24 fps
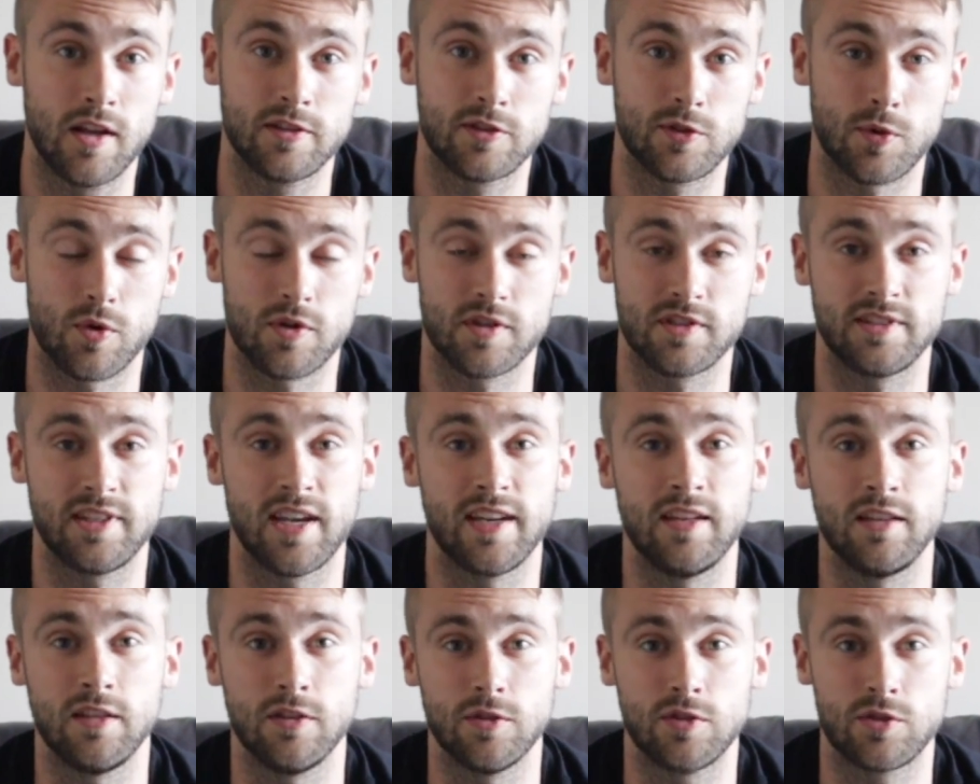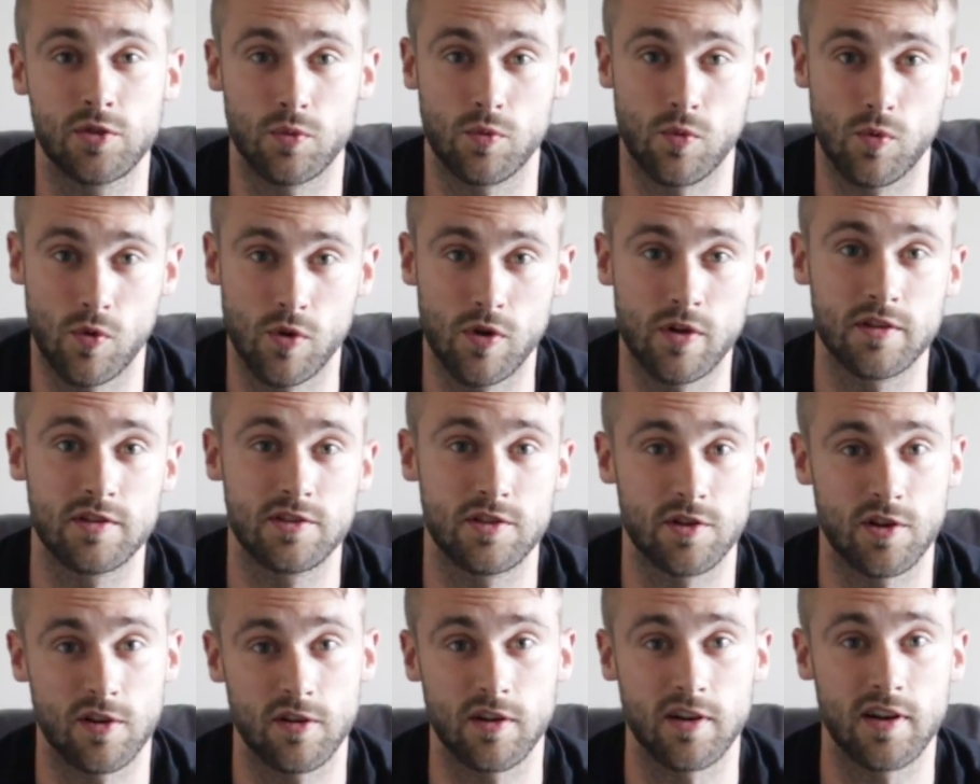towards getting you
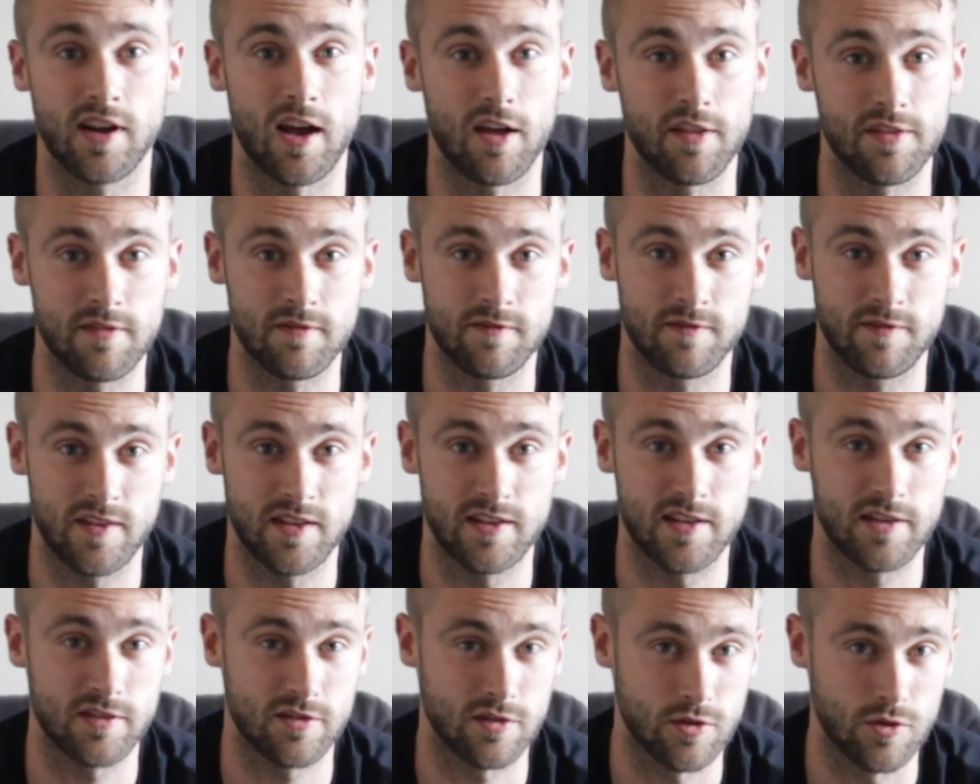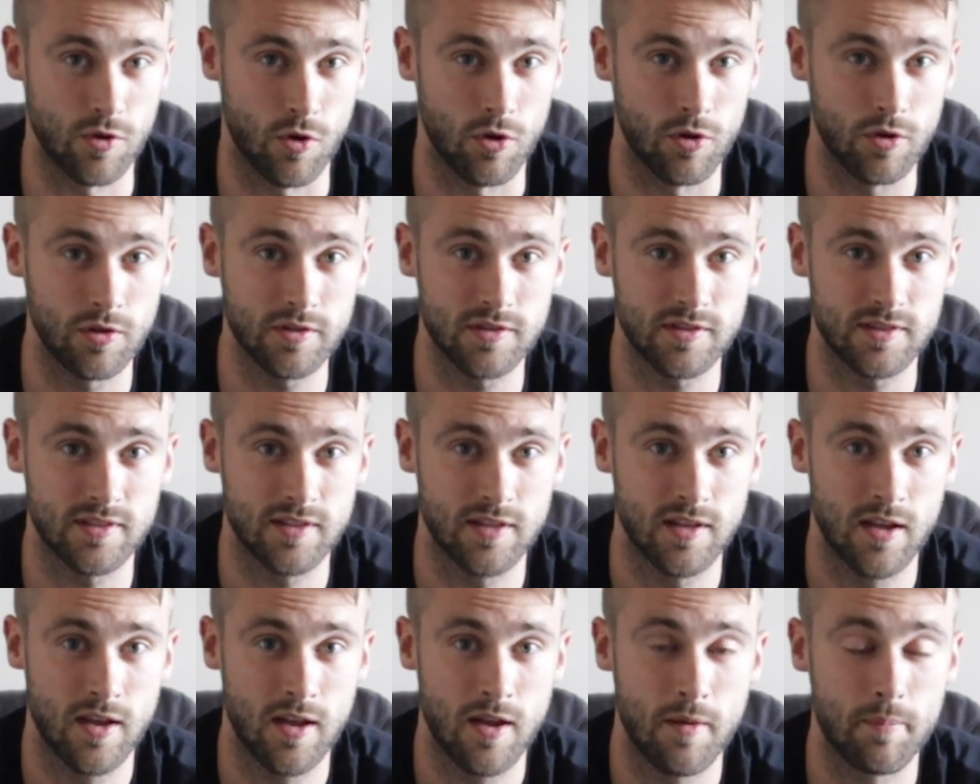towards your health and fitness goals,